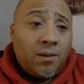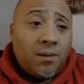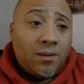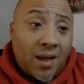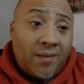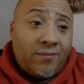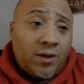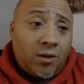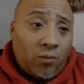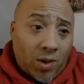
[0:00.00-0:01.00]
that
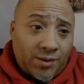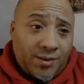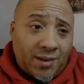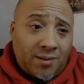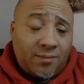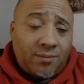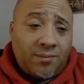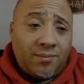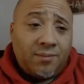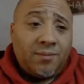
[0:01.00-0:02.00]
video watching that,
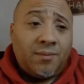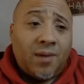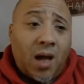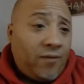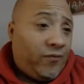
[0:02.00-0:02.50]
I